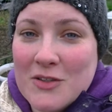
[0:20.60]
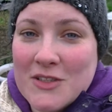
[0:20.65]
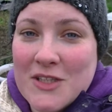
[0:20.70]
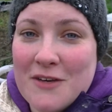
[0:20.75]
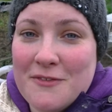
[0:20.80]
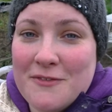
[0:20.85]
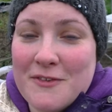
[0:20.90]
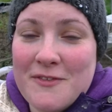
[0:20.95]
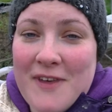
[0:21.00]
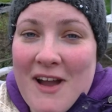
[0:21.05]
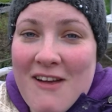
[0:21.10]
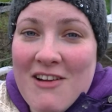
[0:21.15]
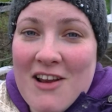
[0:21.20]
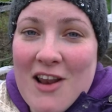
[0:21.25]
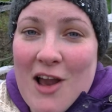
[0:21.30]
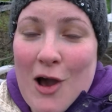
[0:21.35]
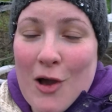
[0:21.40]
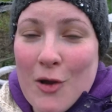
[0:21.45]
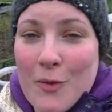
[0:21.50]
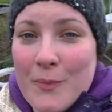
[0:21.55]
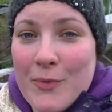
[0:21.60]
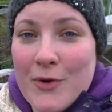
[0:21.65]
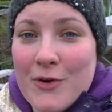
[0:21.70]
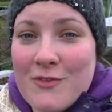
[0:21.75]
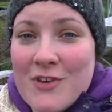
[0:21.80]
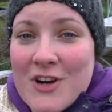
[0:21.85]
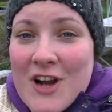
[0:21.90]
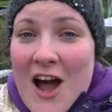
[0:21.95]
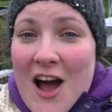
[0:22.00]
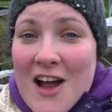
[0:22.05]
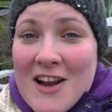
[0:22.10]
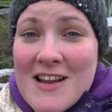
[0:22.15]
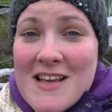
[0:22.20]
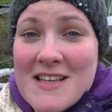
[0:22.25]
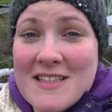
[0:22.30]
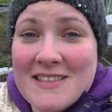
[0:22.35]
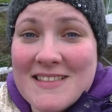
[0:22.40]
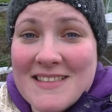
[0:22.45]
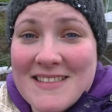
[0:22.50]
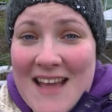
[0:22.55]
off for very long, but
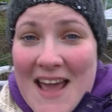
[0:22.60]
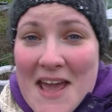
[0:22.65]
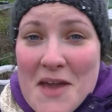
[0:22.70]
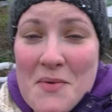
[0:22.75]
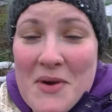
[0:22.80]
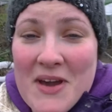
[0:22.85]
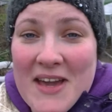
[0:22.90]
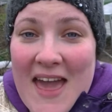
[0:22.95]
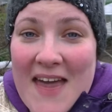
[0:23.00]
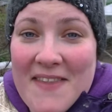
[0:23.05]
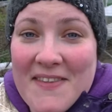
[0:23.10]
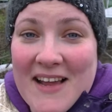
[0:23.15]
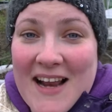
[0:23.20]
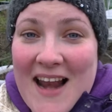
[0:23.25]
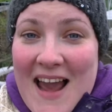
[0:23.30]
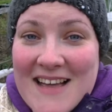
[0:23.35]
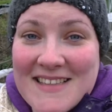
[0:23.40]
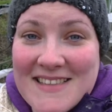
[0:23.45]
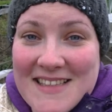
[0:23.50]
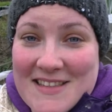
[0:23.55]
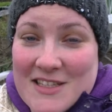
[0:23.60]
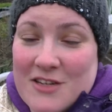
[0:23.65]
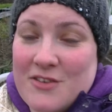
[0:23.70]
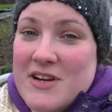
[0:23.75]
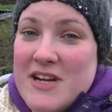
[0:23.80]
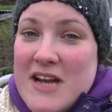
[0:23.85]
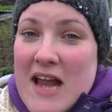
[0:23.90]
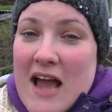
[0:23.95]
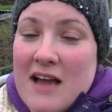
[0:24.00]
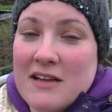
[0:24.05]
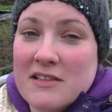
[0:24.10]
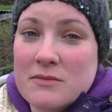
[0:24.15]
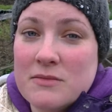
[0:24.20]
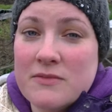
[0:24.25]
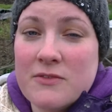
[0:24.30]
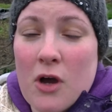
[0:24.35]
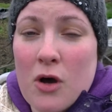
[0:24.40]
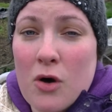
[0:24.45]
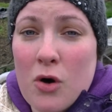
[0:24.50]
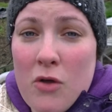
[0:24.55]
regardless, today we're getting the glass in the greenhouse.
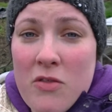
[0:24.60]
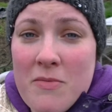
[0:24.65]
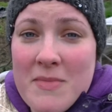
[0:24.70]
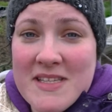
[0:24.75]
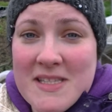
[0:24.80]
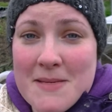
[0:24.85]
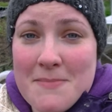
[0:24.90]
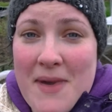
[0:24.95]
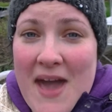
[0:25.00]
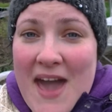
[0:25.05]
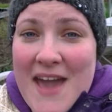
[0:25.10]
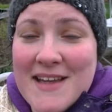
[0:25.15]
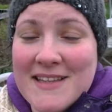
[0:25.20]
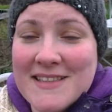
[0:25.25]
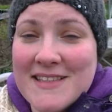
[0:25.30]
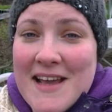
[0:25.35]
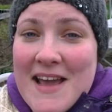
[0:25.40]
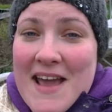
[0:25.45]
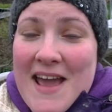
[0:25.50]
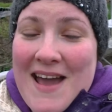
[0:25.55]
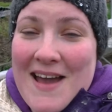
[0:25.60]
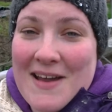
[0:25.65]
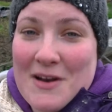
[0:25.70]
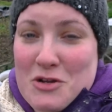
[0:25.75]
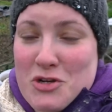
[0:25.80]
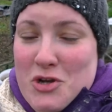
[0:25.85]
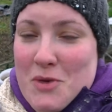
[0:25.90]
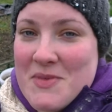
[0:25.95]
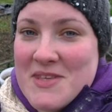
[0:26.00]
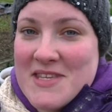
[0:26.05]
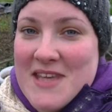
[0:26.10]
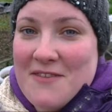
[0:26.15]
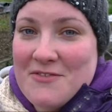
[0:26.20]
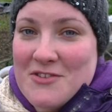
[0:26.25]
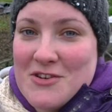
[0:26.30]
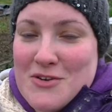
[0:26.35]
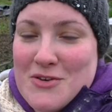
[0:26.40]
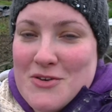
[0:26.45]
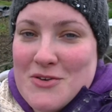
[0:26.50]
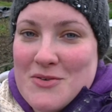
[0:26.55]
We've got all the missing panes and our job this
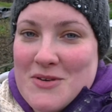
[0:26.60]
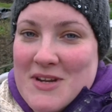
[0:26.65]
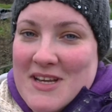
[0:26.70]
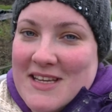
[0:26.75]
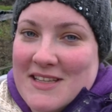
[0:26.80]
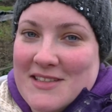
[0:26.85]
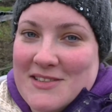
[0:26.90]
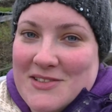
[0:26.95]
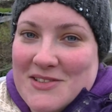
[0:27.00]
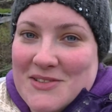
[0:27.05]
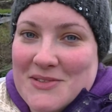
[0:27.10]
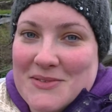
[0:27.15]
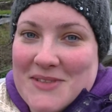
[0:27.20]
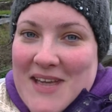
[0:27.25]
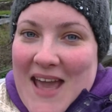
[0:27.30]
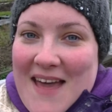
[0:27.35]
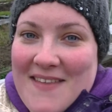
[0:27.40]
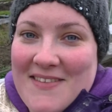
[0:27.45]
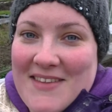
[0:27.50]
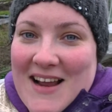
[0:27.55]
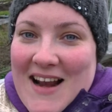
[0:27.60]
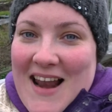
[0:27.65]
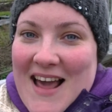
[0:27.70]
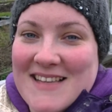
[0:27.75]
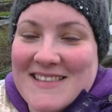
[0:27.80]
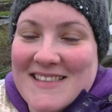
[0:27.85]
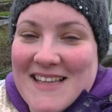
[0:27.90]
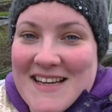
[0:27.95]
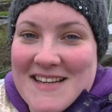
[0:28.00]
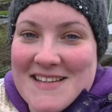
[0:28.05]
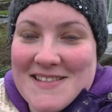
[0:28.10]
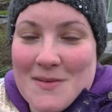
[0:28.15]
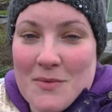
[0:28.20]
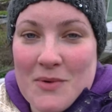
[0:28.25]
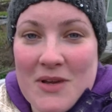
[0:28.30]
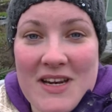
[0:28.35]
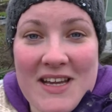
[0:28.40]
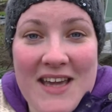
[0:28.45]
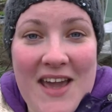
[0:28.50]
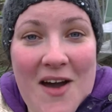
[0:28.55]
afternoon is to get the glass in. So
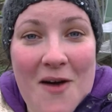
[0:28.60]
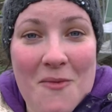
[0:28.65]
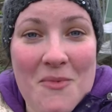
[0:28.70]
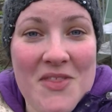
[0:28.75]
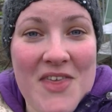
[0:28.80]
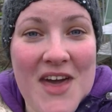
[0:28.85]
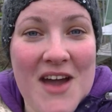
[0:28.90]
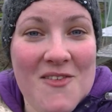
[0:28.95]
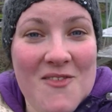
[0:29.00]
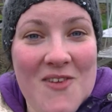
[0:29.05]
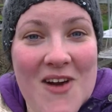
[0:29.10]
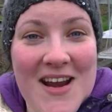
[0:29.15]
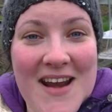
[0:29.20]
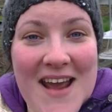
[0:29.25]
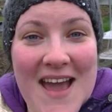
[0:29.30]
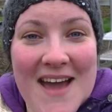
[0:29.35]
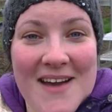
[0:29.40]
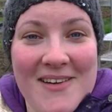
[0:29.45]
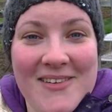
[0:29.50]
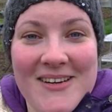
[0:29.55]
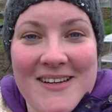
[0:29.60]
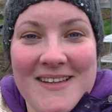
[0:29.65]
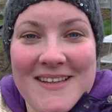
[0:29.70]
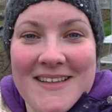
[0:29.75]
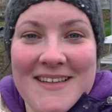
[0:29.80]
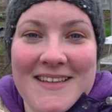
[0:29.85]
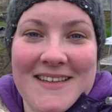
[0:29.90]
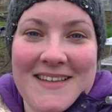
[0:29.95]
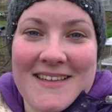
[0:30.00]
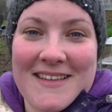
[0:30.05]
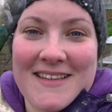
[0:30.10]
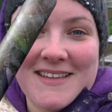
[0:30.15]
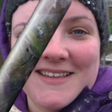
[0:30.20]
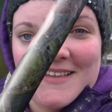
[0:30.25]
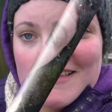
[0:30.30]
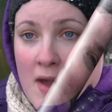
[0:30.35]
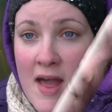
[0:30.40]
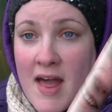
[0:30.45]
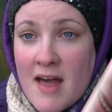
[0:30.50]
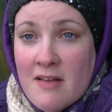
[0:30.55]
we're going to get on with that right now.
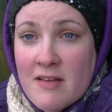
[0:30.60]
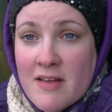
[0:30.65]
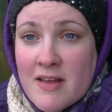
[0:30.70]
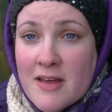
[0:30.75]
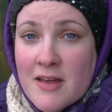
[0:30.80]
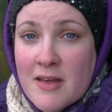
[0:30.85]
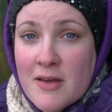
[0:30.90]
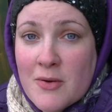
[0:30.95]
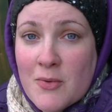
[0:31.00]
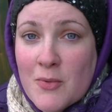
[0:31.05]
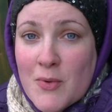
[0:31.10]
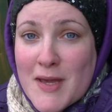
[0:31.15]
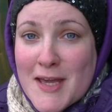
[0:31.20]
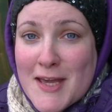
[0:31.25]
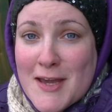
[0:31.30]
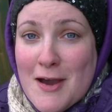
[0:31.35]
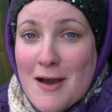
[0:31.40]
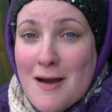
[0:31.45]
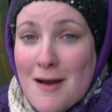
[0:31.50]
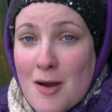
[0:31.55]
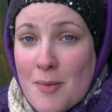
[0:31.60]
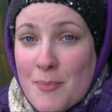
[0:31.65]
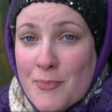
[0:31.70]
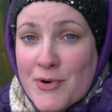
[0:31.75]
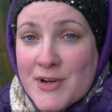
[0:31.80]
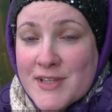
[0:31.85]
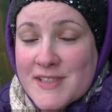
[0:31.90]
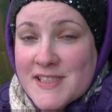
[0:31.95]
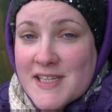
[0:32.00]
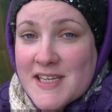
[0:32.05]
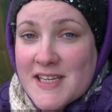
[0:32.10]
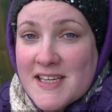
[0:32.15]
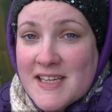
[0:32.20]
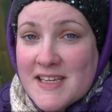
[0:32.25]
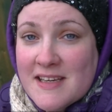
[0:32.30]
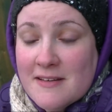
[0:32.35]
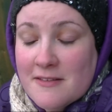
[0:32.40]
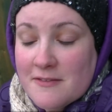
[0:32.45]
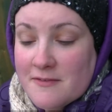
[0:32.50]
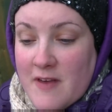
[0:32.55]
Well, we are
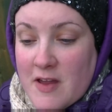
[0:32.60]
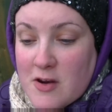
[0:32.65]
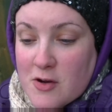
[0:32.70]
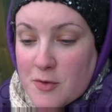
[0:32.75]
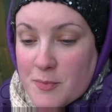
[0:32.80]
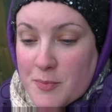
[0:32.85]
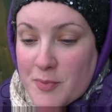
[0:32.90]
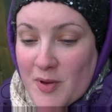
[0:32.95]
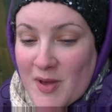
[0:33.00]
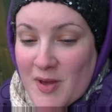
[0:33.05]
pretty fed up.